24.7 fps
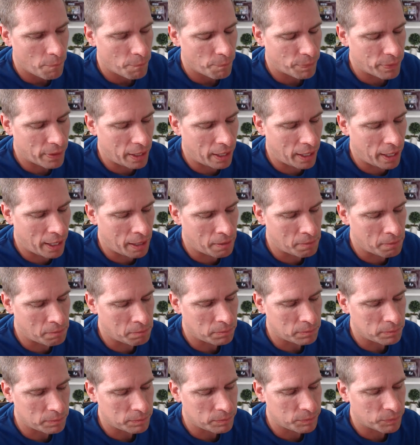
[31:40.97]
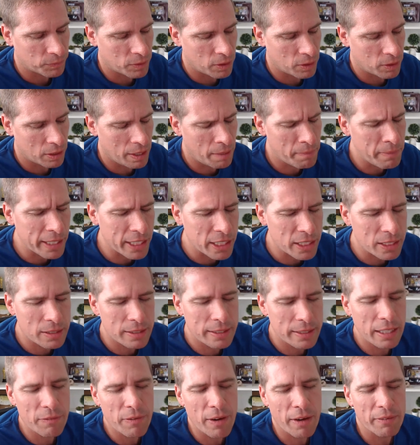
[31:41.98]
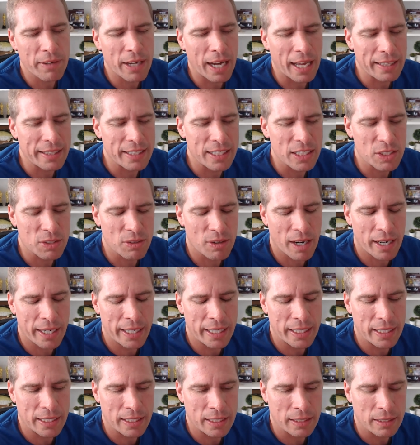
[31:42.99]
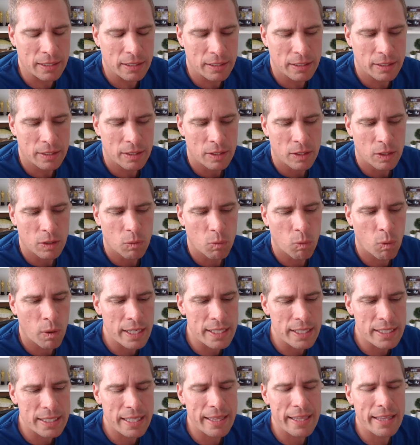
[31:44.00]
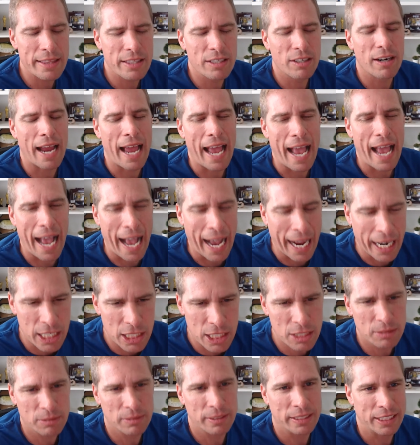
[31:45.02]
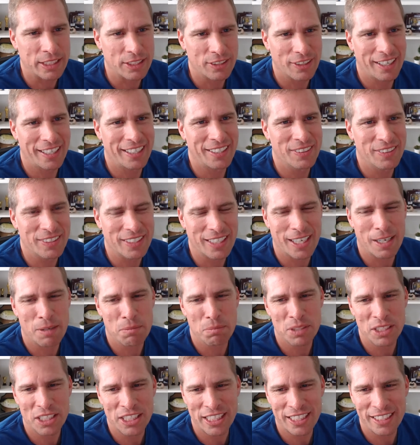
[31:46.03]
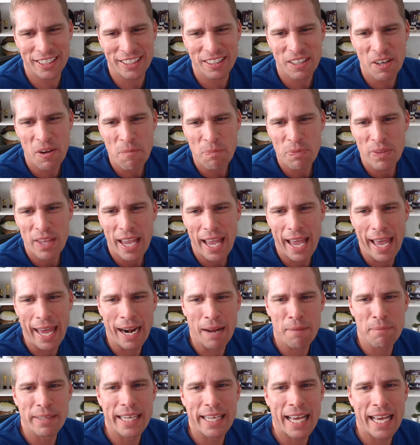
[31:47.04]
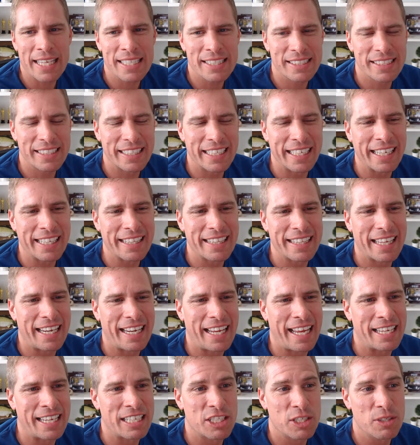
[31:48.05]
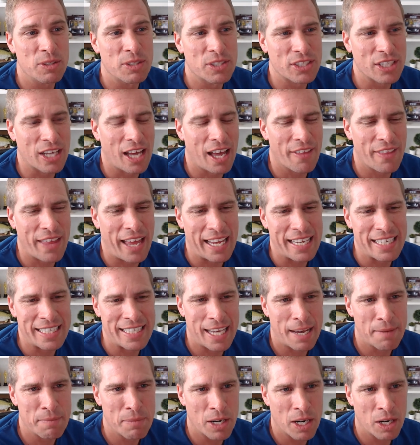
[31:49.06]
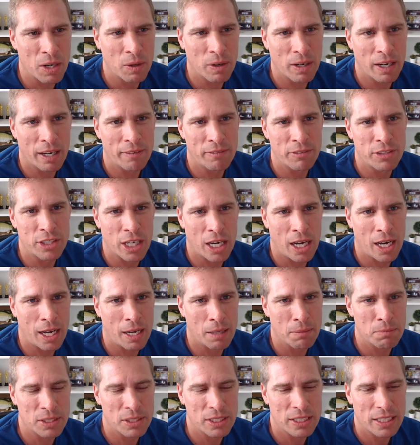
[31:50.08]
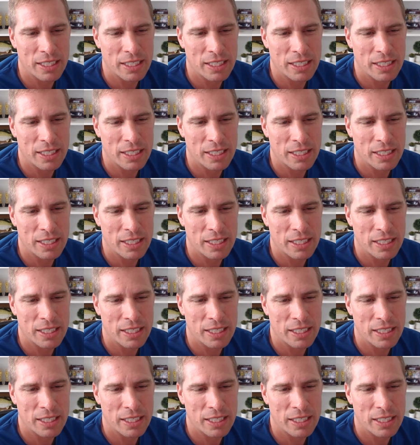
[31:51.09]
let me just see if I've got this right here. What is it that they're actually trying to accomplish here? And I'm guessing that as you saw that demo of jobs,